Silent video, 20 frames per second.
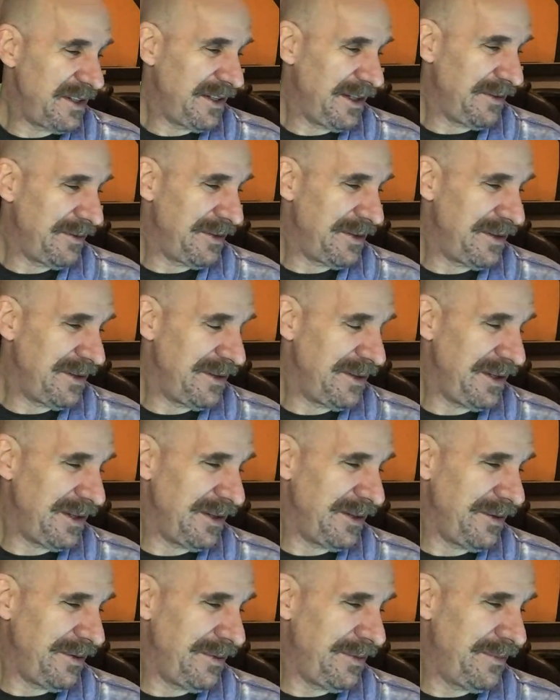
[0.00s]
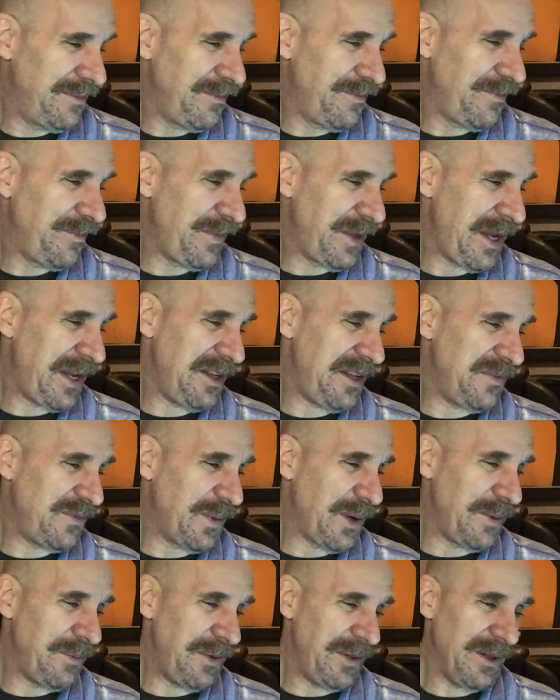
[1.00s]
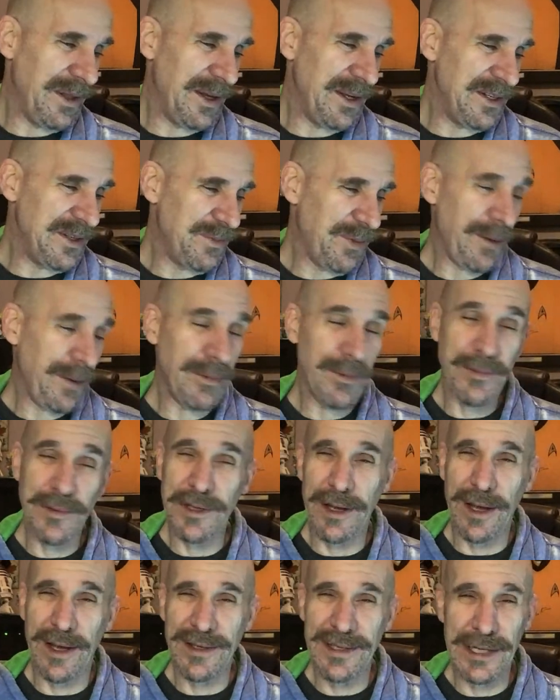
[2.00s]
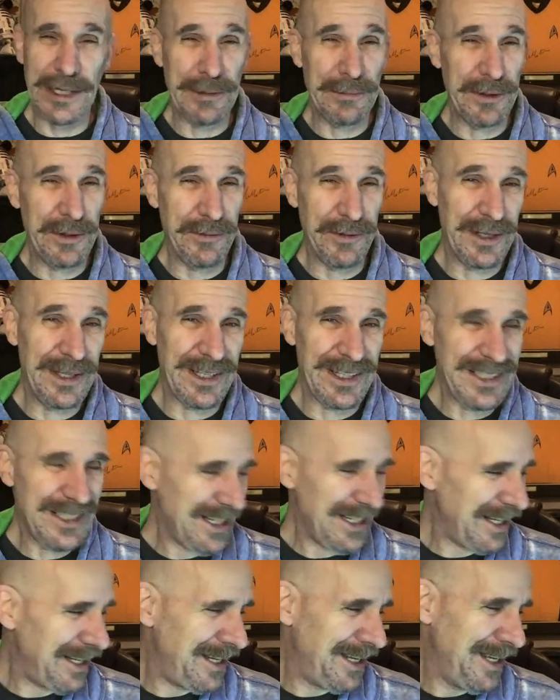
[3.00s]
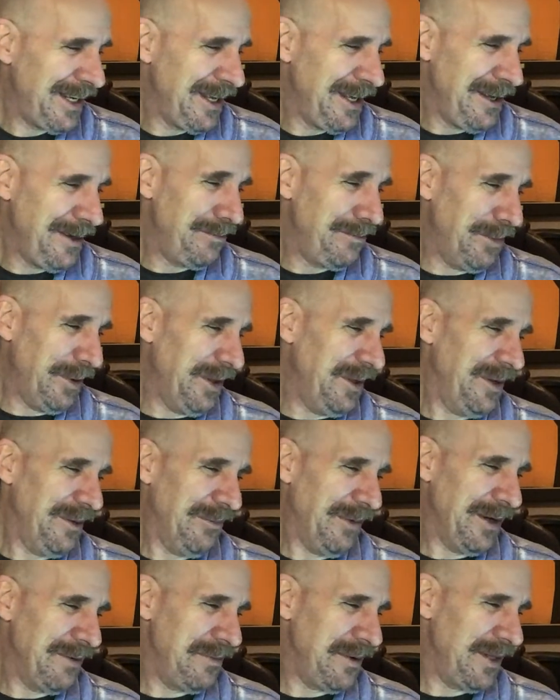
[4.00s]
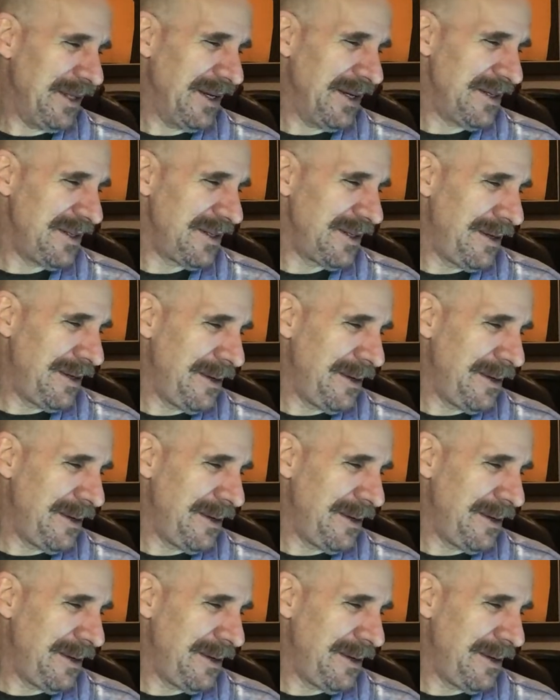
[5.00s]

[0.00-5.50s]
That would, you know, eighties might be nice. Probably not terribly realistic, but might be nice.